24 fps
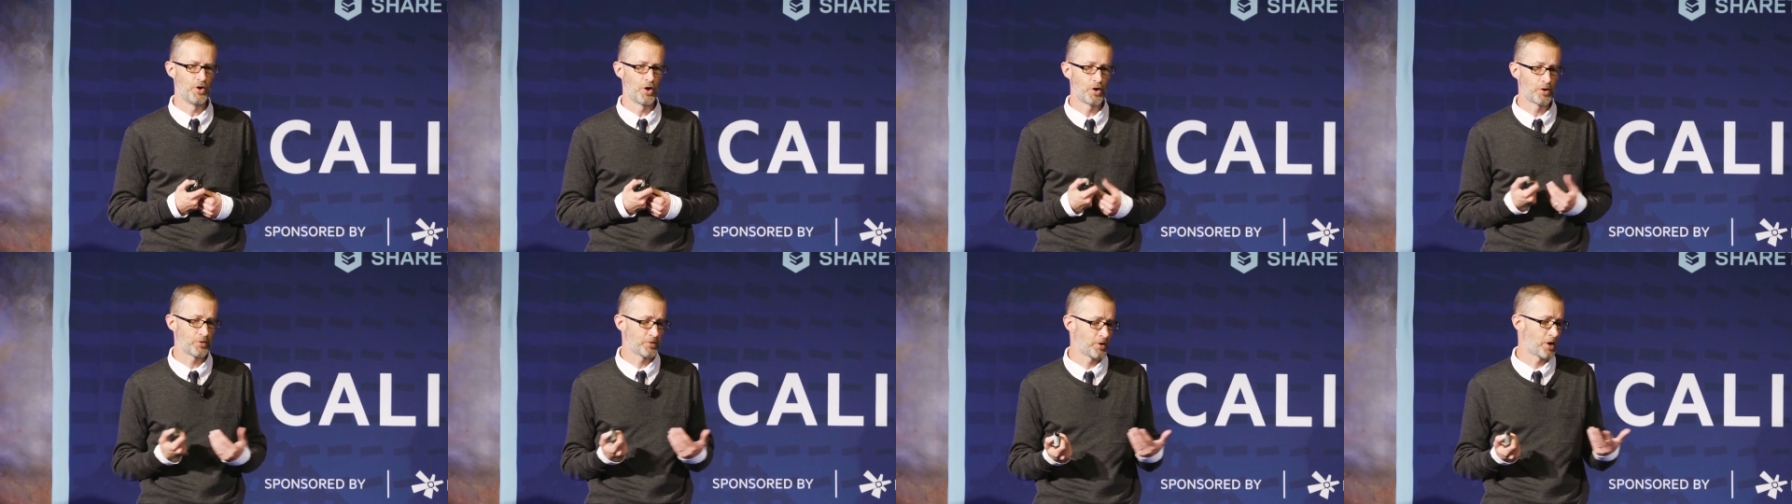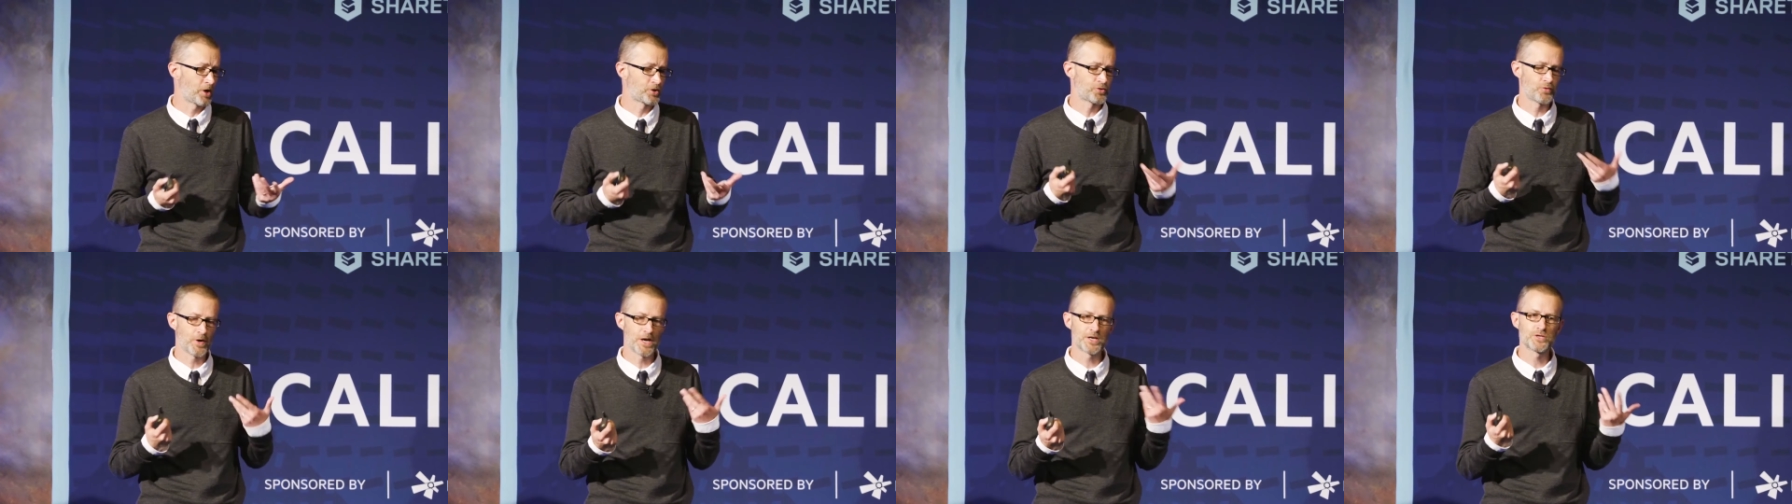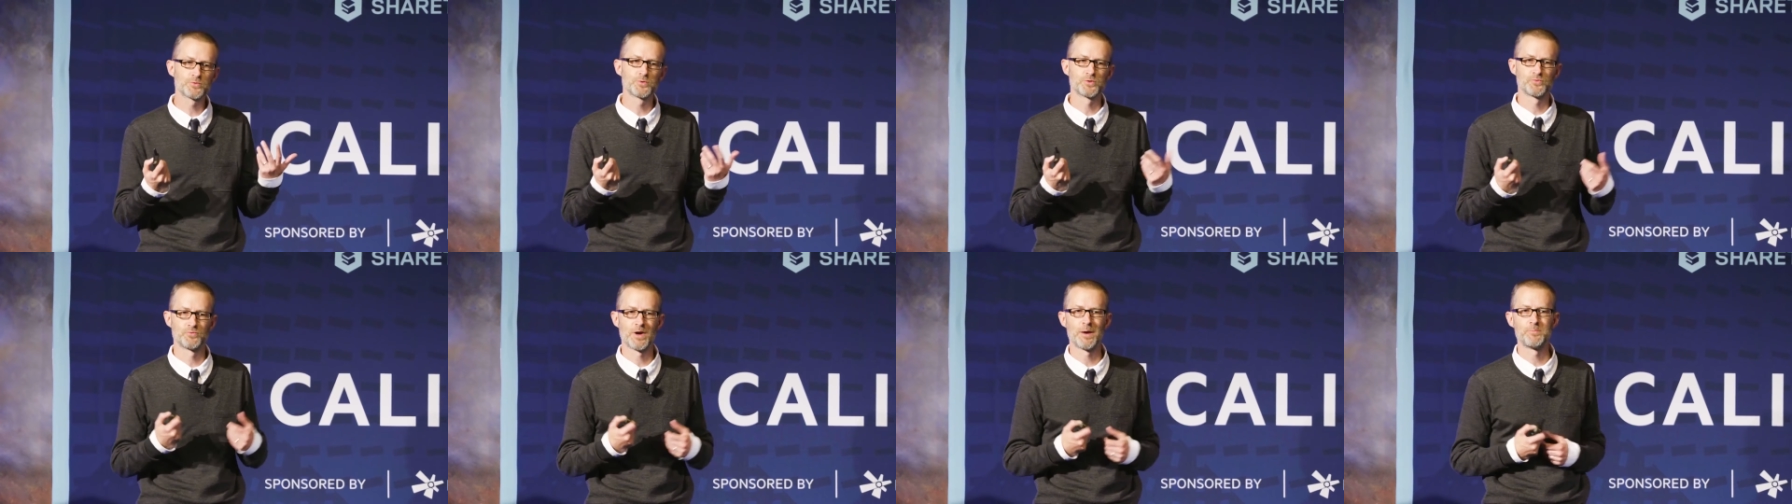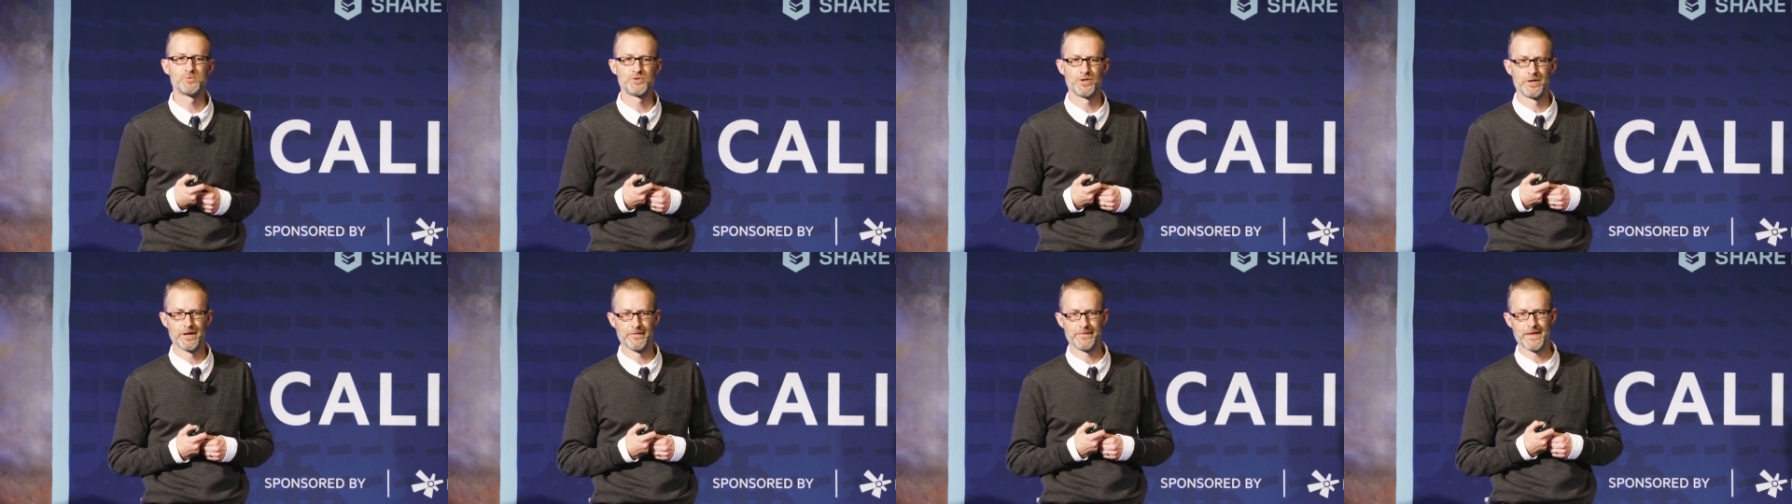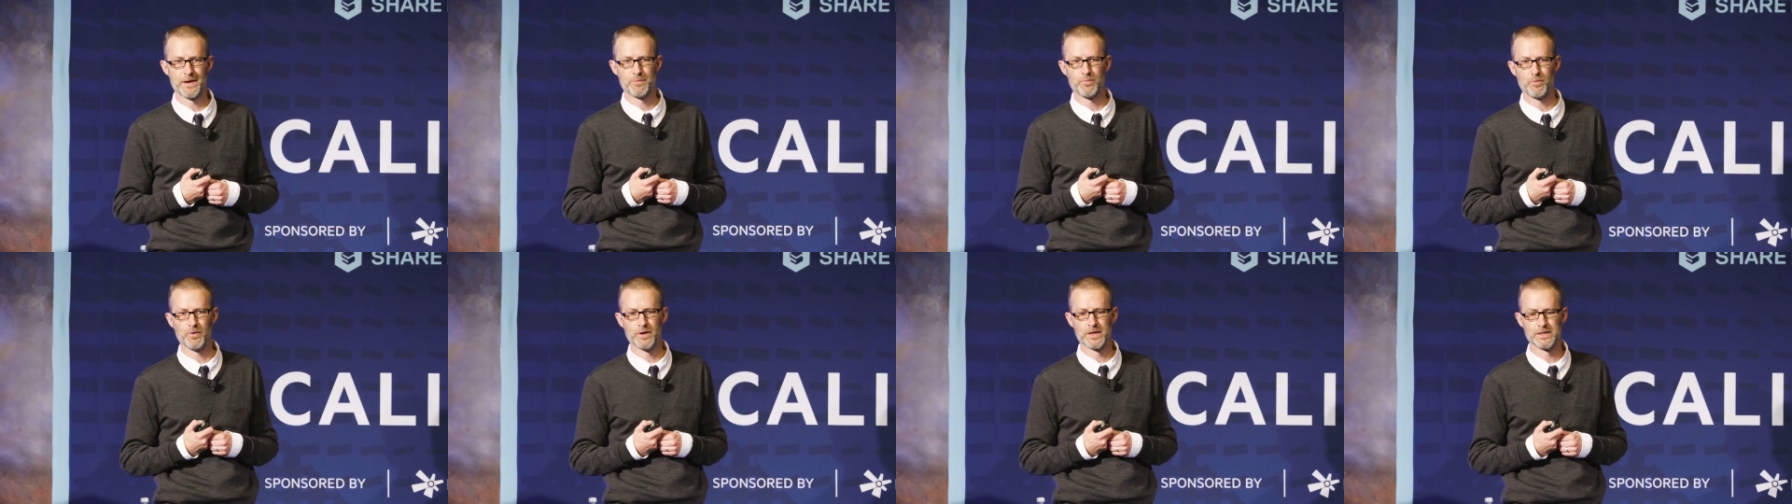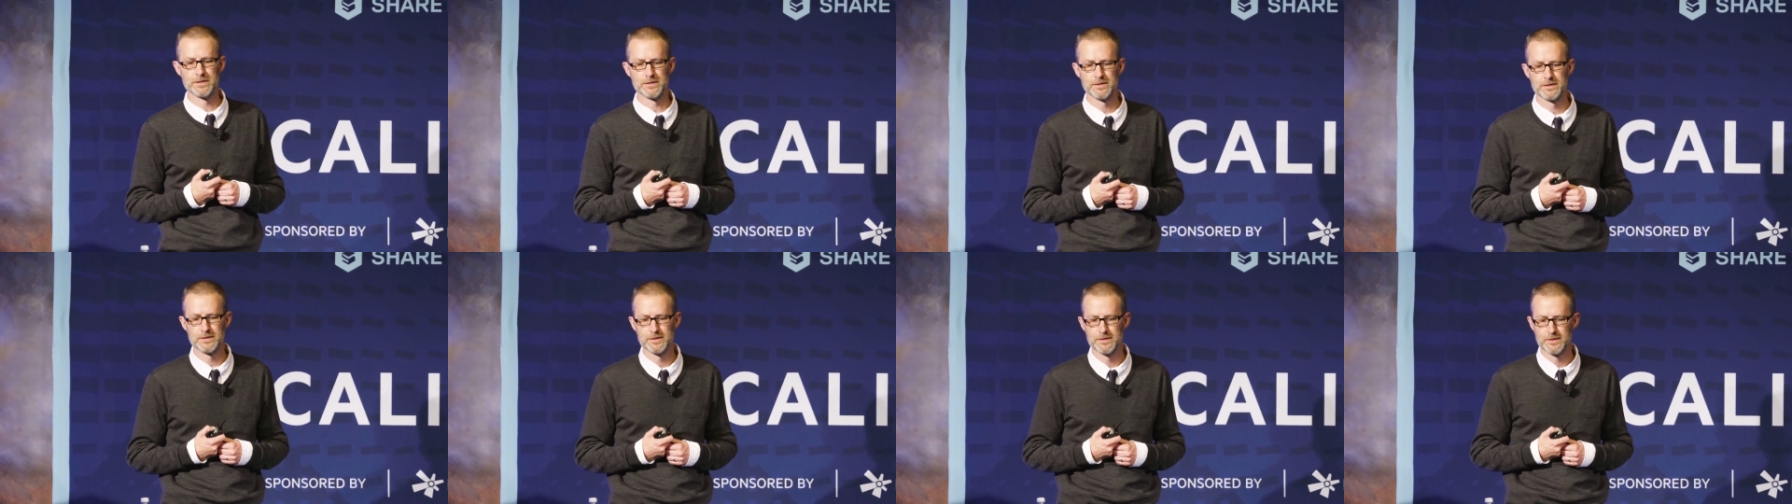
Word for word: her, our trust was ruptured at that point.